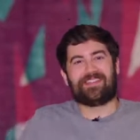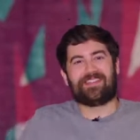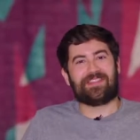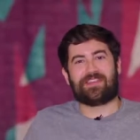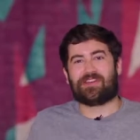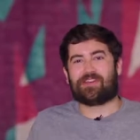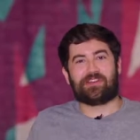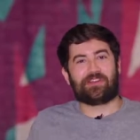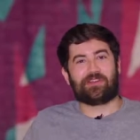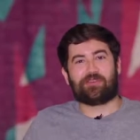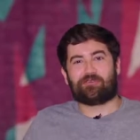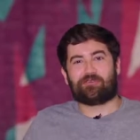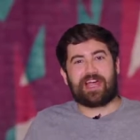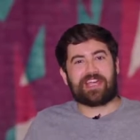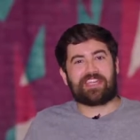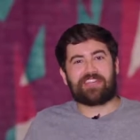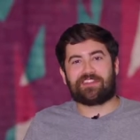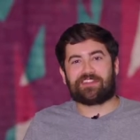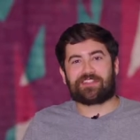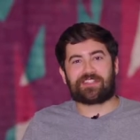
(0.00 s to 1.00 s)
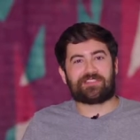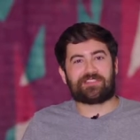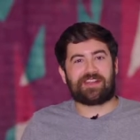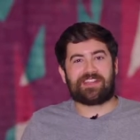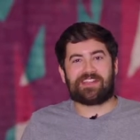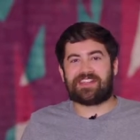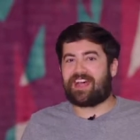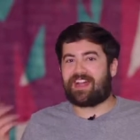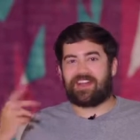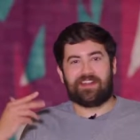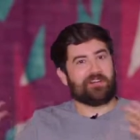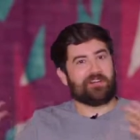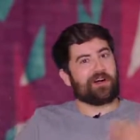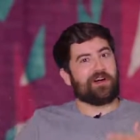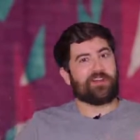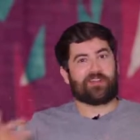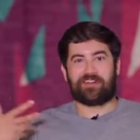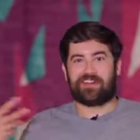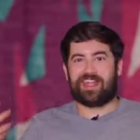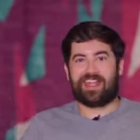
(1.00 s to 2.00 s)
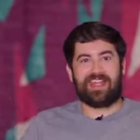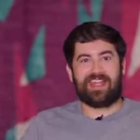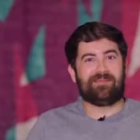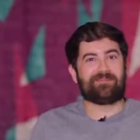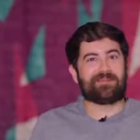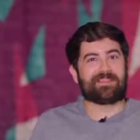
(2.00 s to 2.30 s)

They're your new regulars, right? You got to know all their names